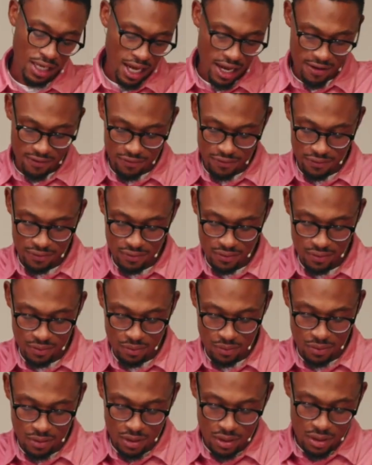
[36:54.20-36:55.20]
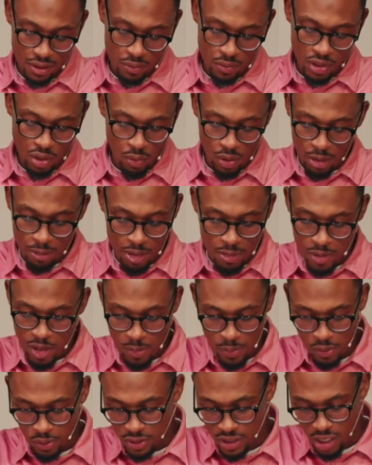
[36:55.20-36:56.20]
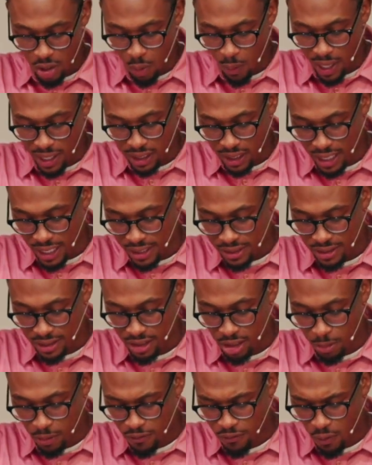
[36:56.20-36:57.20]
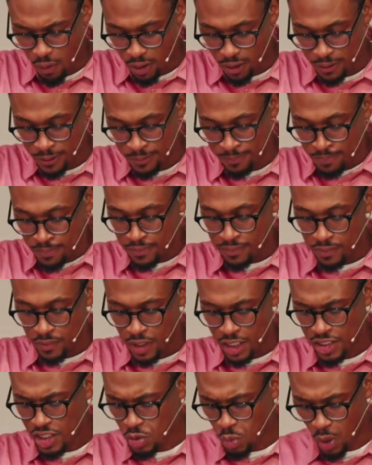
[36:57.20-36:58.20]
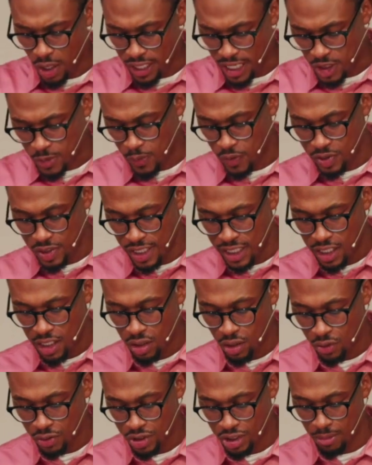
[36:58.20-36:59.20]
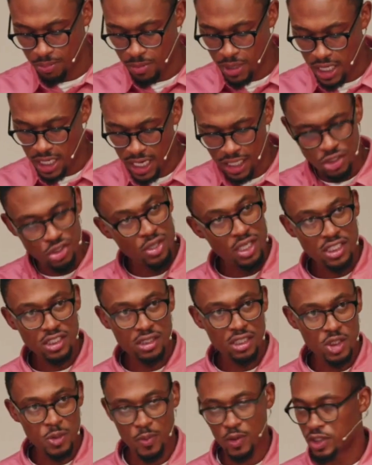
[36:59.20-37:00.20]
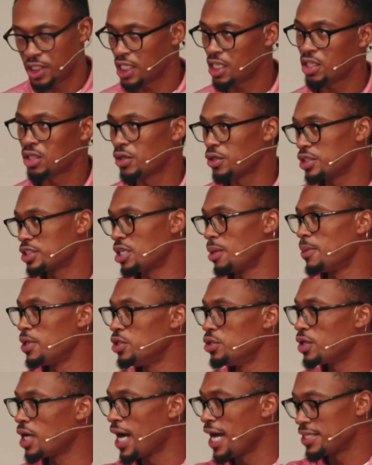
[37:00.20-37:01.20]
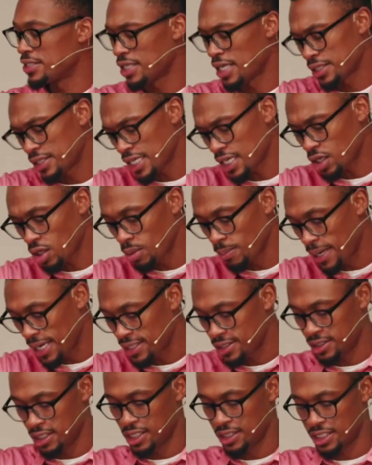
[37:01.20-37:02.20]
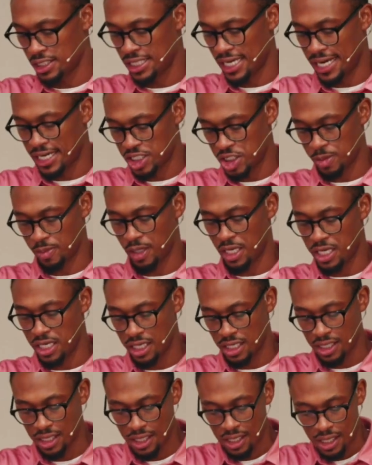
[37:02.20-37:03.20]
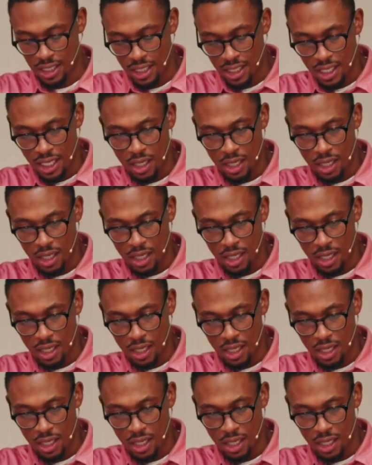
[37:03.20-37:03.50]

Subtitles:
in life. We don't want to be people who tell white lies. Number four, this is one that's particular to me, and I trust it's particular to some of you guys, and I think it'll make sense as I explain it.